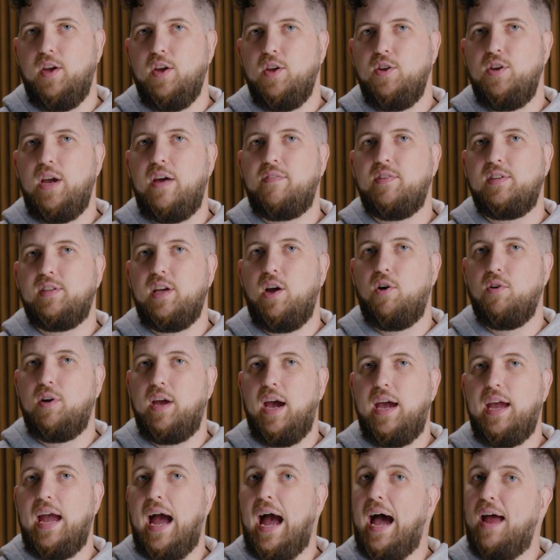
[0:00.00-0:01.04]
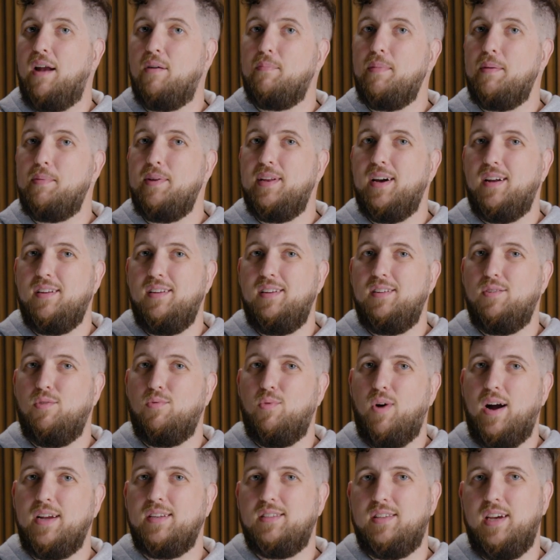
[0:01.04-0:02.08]
You have to say, okay, I don't maybe not need to
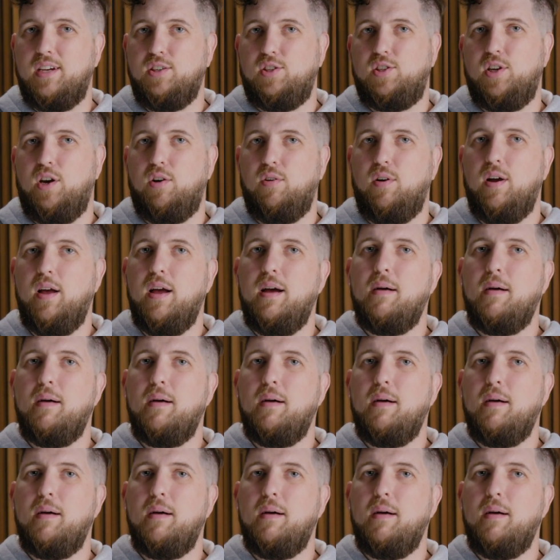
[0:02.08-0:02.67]
watch that show.